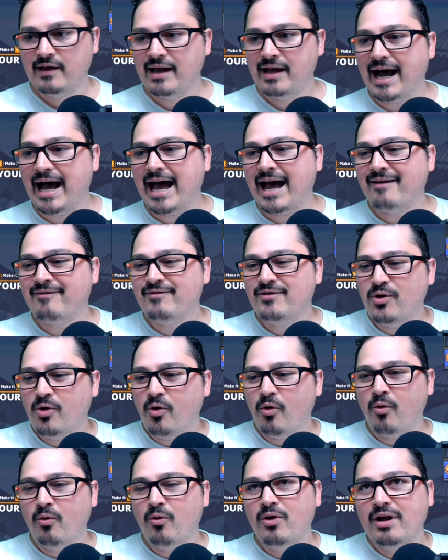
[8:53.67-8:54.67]
I have
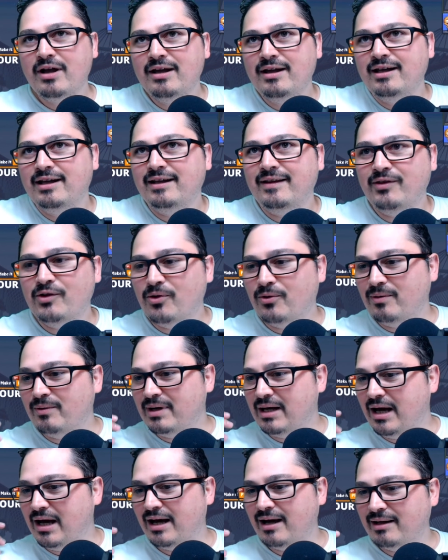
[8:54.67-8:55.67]
no no
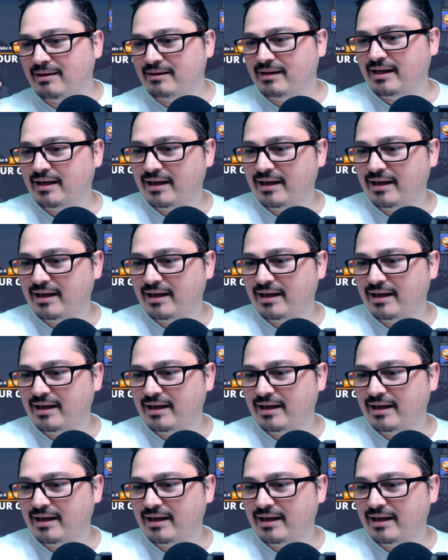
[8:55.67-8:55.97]
uh,